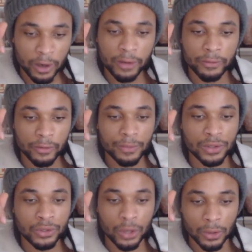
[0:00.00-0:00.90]
running
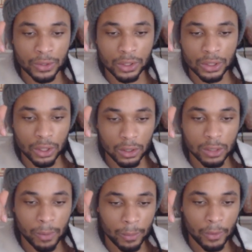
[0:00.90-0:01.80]
from this
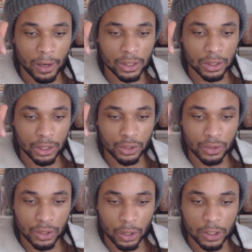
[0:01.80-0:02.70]
ghost being
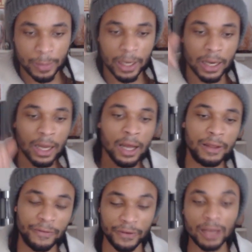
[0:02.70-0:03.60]
procrastination, this ghost being
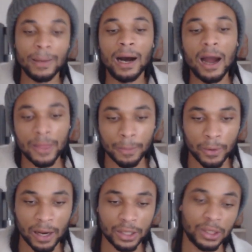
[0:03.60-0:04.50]
the fear behind
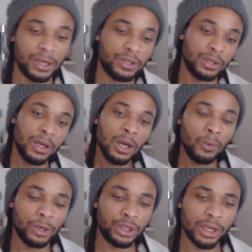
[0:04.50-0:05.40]
the procrastination,
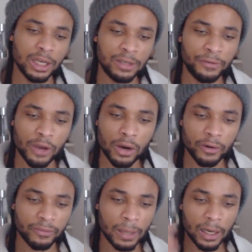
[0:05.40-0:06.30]
which is
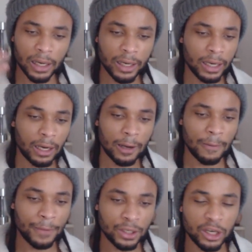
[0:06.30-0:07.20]
fear of my
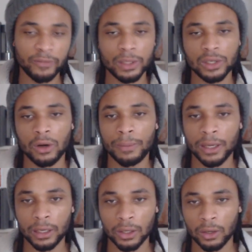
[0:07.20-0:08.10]
achievements
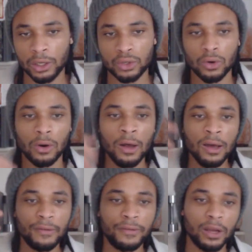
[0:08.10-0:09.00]
not being acknowledged, or
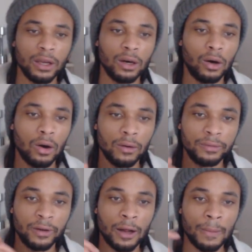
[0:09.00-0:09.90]
fear
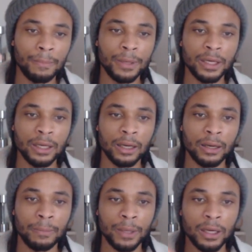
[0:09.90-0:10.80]
of
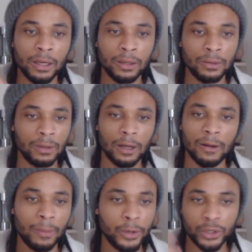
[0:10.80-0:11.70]
being
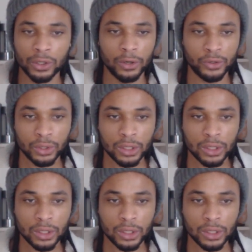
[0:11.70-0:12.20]
emotionally